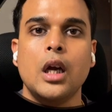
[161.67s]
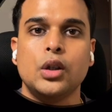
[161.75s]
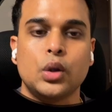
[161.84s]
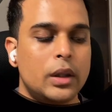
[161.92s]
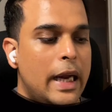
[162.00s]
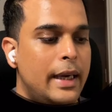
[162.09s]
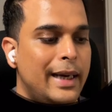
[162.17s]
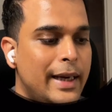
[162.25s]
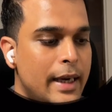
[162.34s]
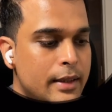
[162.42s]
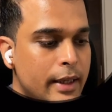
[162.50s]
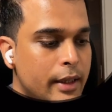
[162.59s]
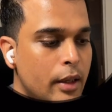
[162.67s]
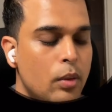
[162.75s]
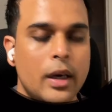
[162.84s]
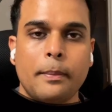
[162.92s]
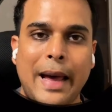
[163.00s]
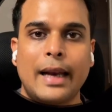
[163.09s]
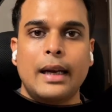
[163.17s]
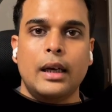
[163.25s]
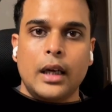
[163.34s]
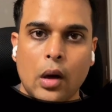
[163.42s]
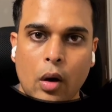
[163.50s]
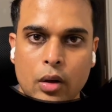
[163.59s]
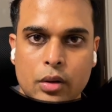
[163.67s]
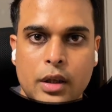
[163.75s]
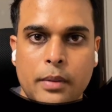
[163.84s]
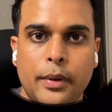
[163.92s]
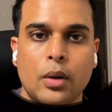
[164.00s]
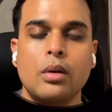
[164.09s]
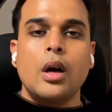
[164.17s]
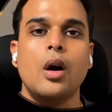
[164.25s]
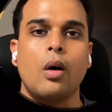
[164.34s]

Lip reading: so that it gets executed parallelly on your CPU